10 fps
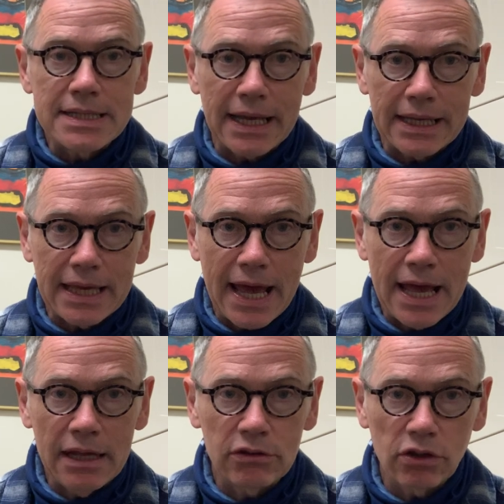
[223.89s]
take
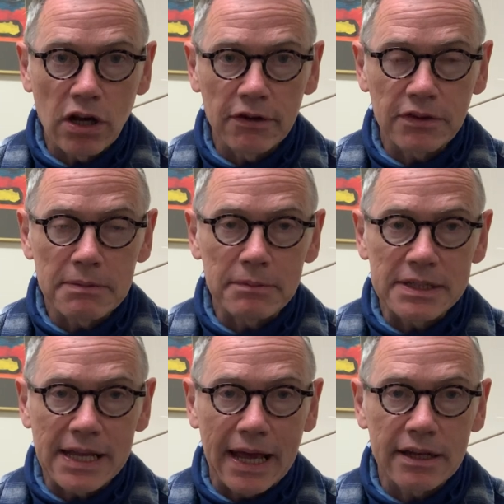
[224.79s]
care, look after Mum
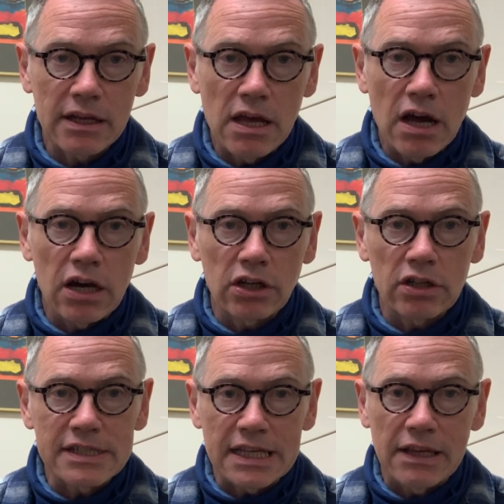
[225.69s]
and Dad, and
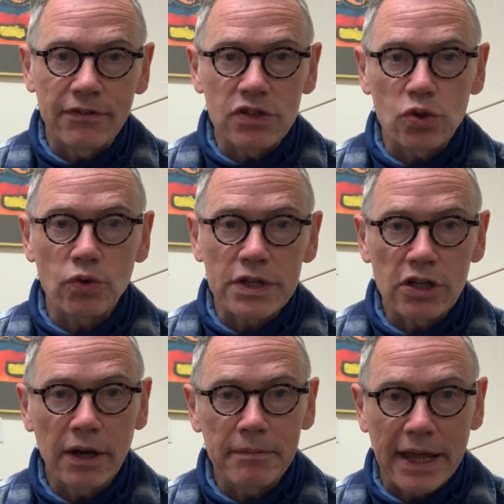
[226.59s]
I'll see you for story
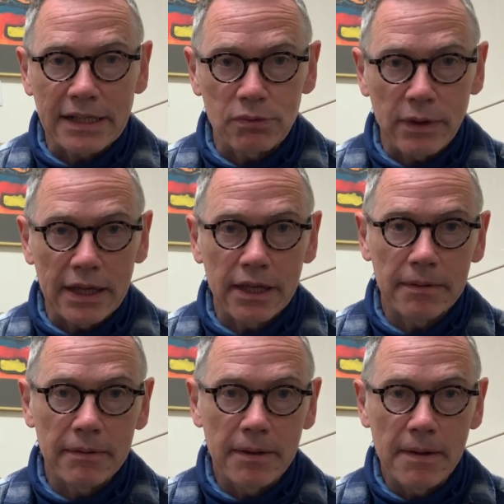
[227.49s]
time next week.